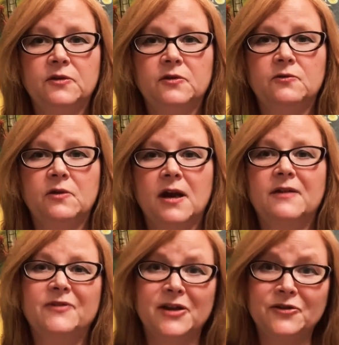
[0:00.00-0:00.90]
to kind
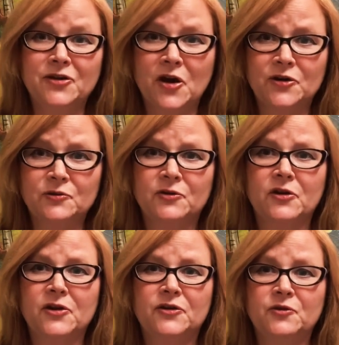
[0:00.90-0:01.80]
of get in touch with
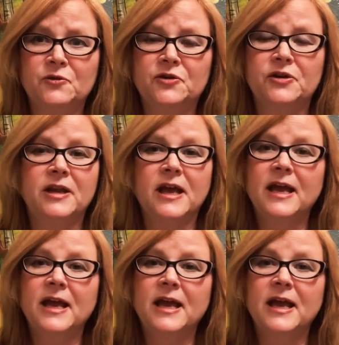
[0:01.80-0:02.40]
their intuition.